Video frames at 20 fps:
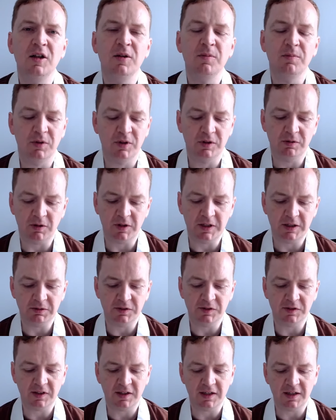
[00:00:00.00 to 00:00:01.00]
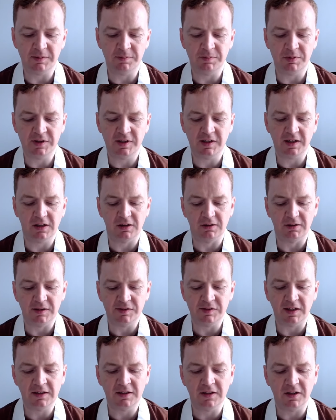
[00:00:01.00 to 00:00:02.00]
But what he was saying in particular is
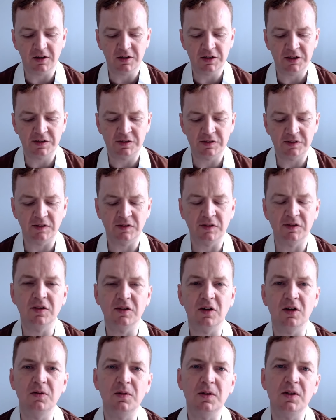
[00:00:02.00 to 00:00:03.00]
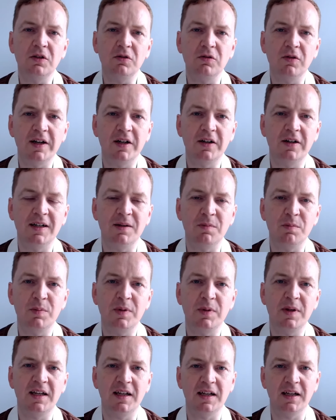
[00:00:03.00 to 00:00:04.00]
that consciousness is always greater than
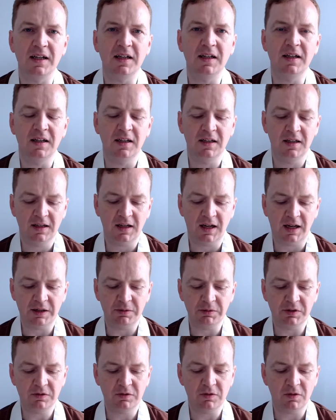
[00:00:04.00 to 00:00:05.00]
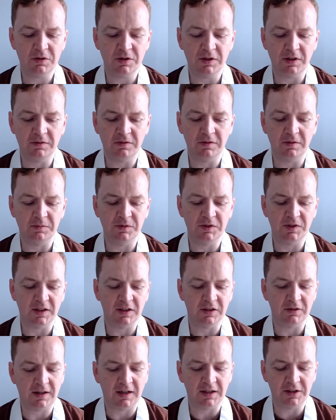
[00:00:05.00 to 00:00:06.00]
being. And he was quoting from
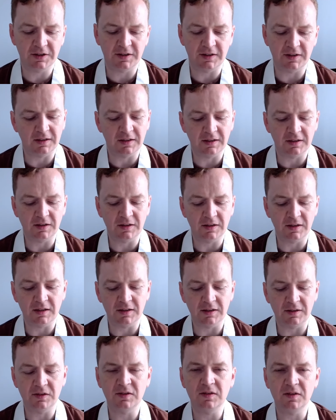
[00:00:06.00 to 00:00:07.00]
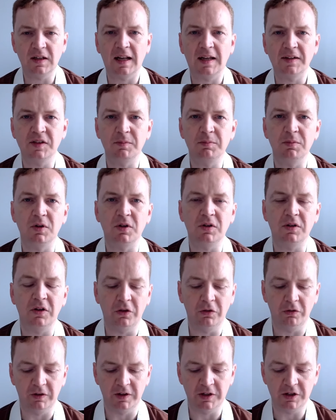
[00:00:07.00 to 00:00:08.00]
Sangharakshita in his classic book, The
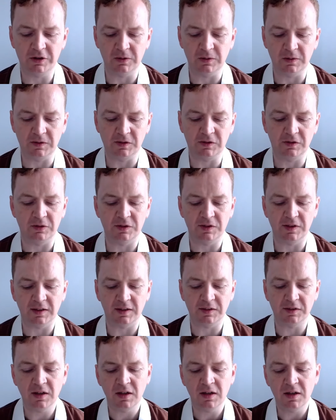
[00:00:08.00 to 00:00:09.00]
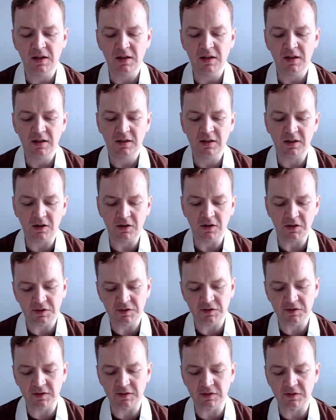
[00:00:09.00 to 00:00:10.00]
Three Jewels, who says,
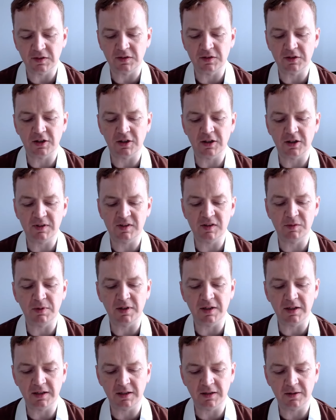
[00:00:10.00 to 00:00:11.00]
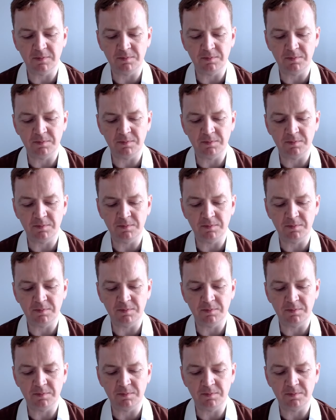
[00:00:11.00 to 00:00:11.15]
"Consciousness determines being,